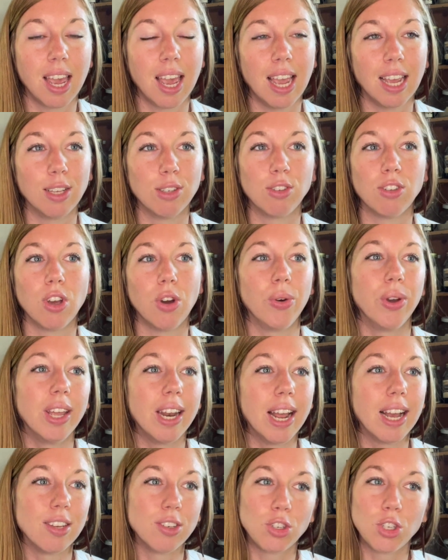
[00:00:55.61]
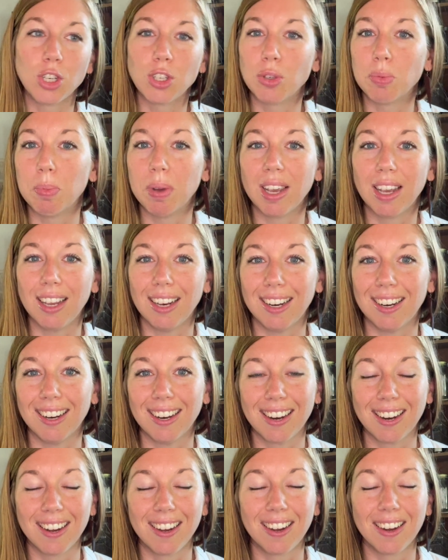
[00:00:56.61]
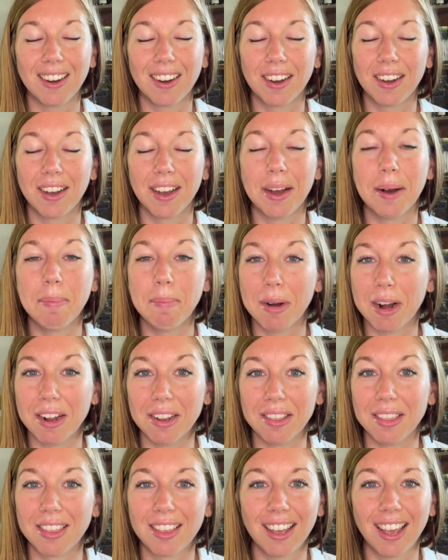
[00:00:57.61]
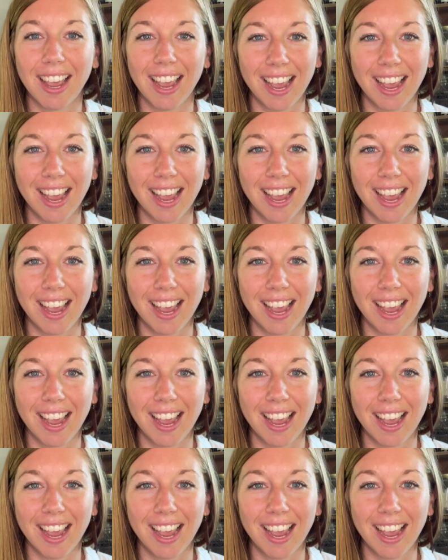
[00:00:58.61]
And so it has just been a month.